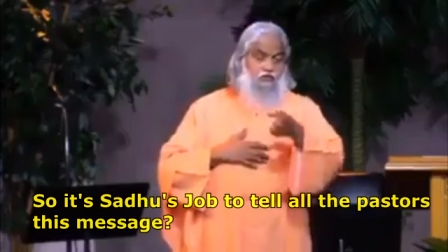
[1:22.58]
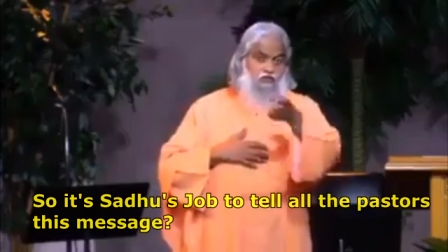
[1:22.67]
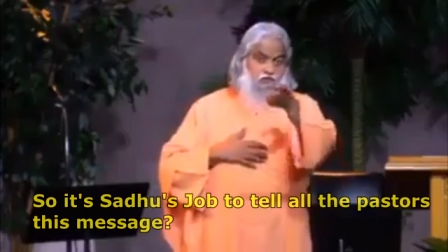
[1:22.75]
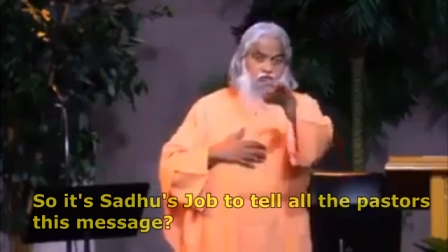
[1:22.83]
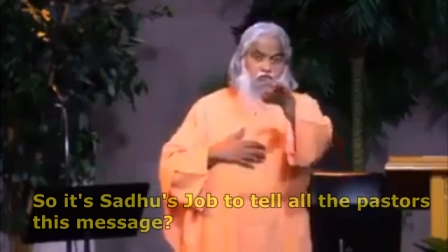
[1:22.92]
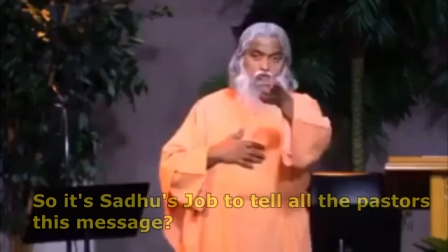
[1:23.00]

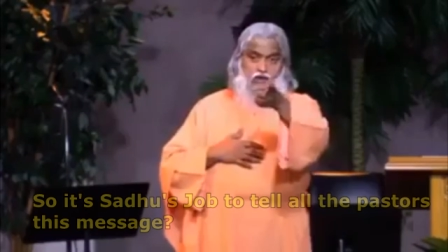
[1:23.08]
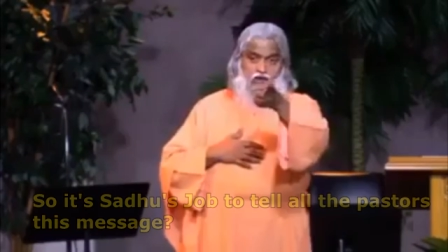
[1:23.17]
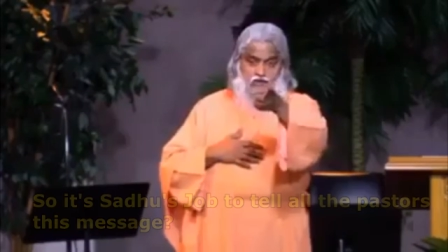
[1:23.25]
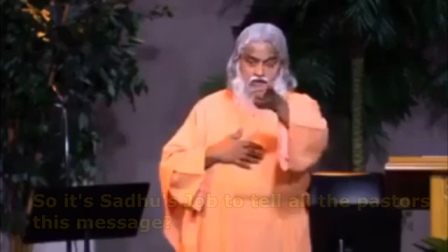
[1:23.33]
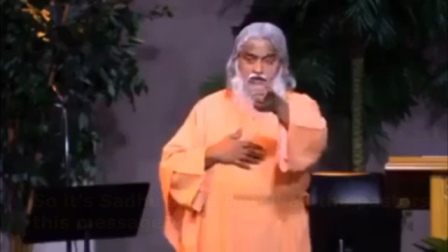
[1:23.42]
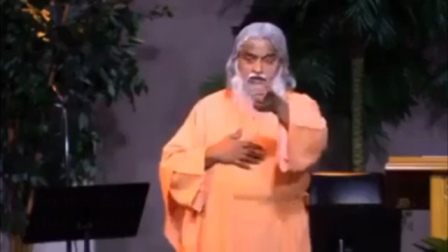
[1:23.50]
You
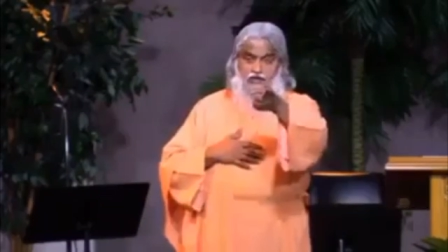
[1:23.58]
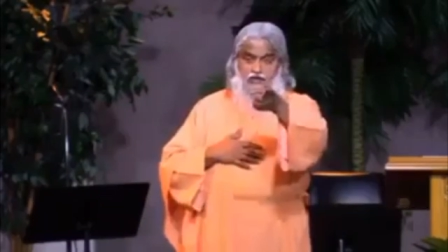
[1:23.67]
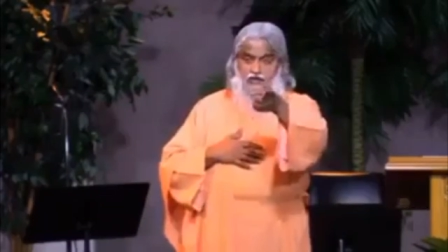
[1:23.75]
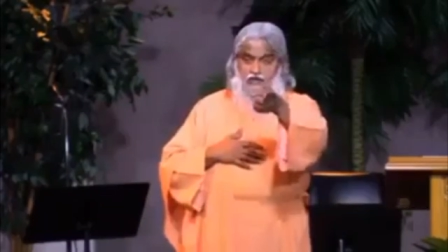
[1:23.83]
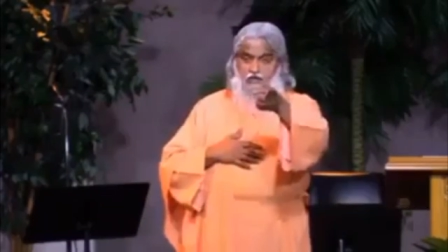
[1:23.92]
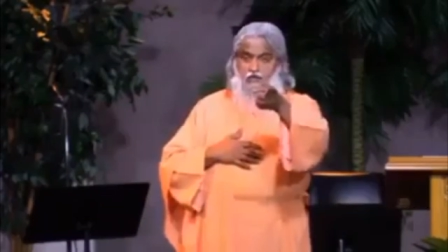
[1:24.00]
are, run,
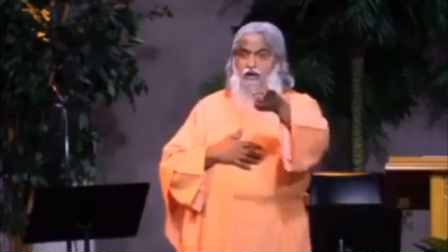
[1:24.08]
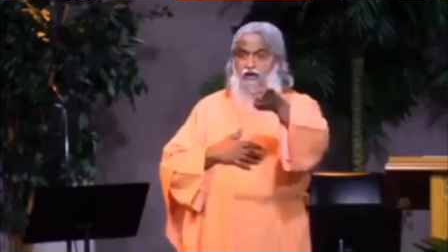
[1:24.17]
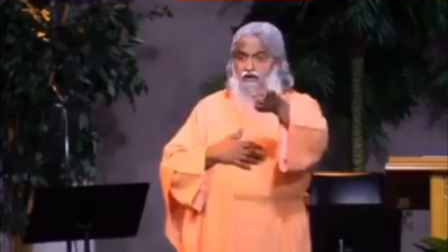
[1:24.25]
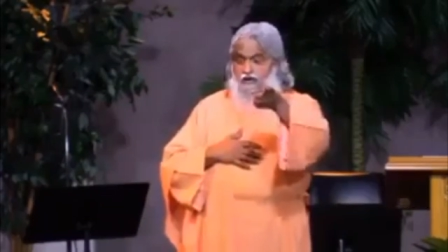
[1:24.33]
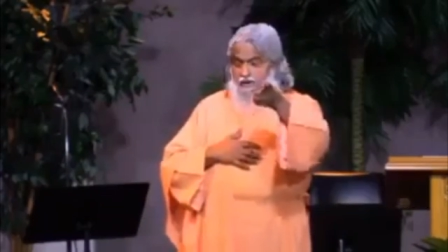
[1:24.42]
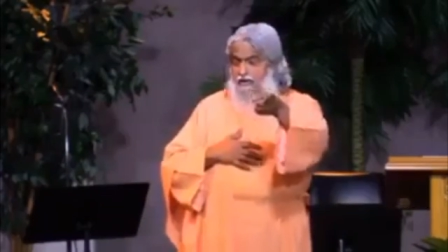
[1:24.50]
you
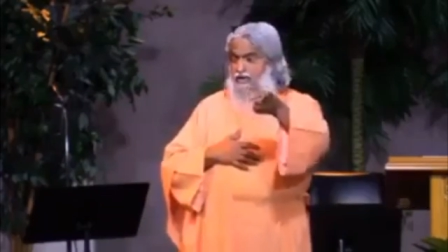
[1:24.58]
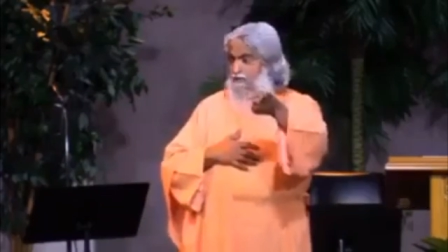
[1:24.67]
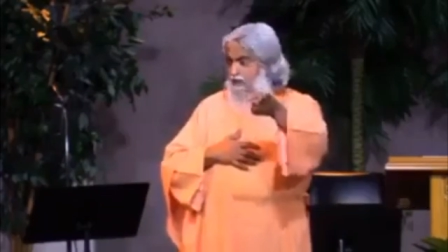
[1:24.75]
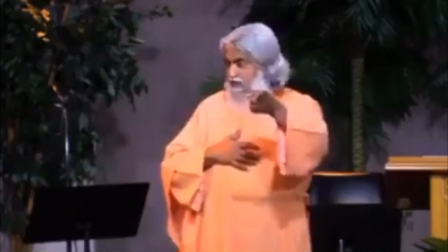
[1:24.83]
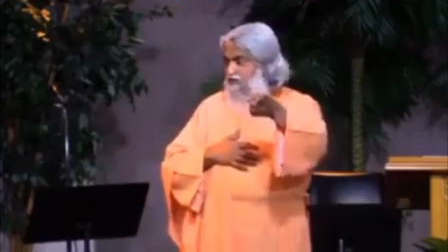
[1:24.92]
are running my